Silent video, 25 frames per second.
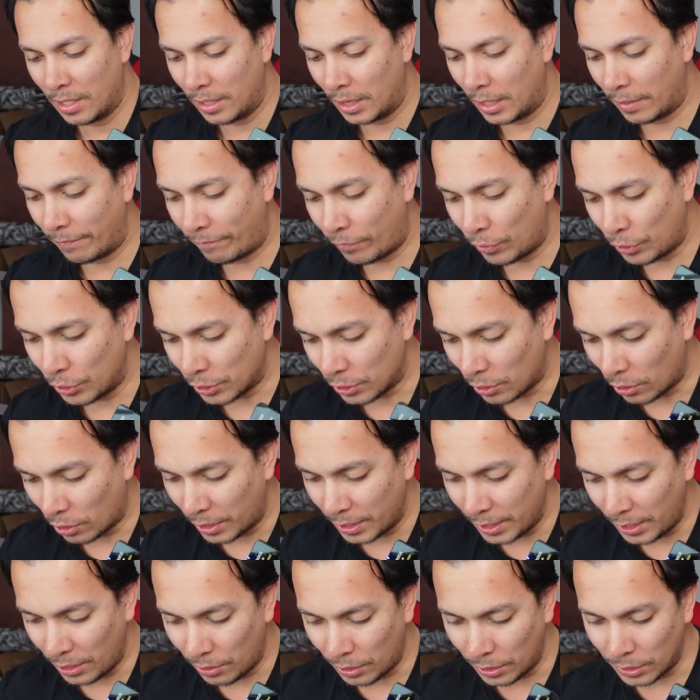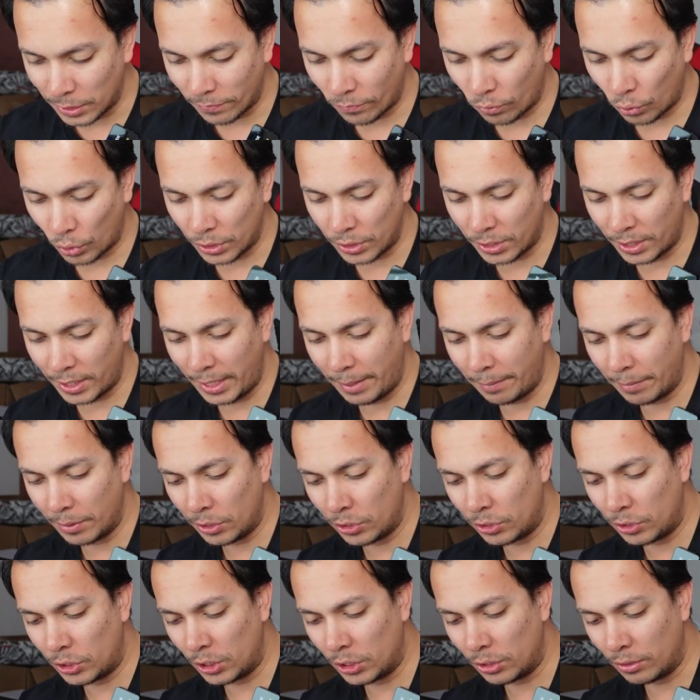the first card here is of course the
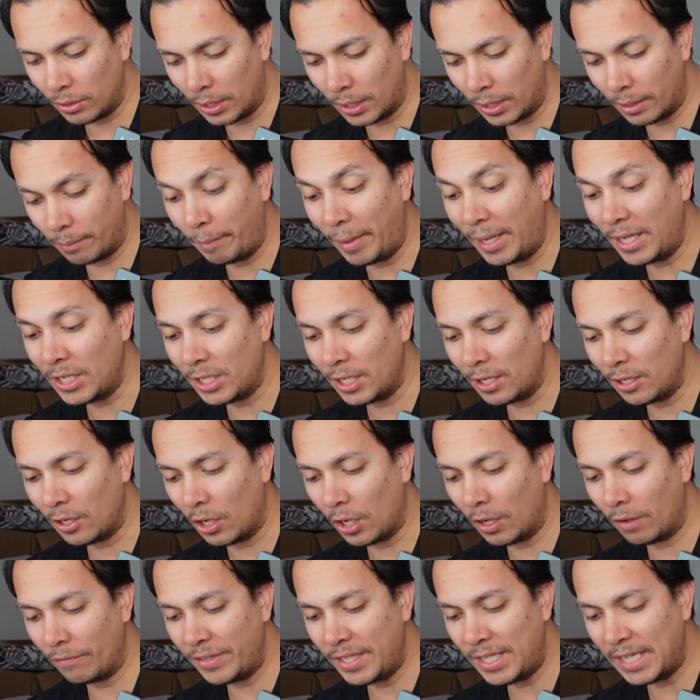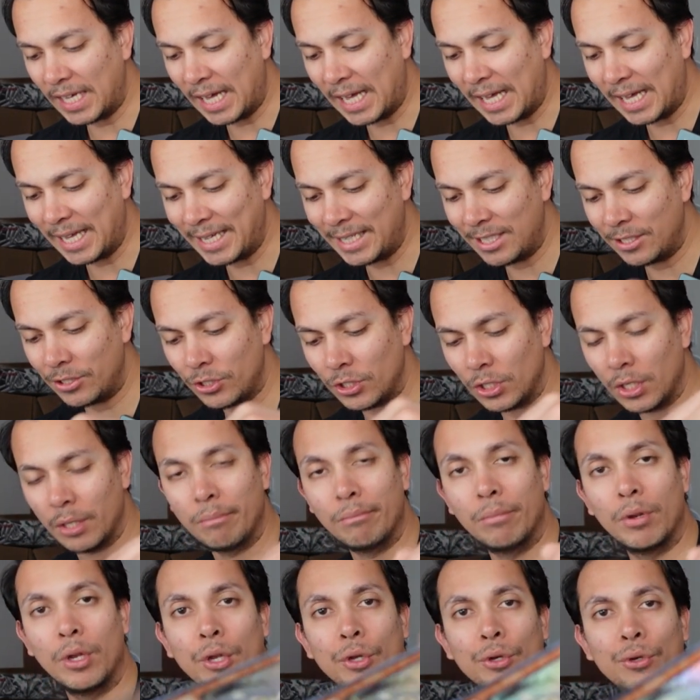uh, Maiden of the Eyes
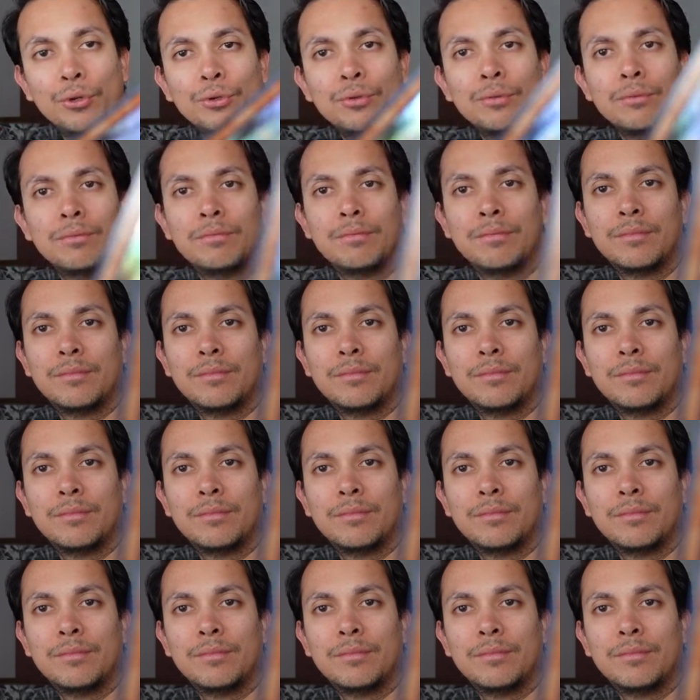of Blue.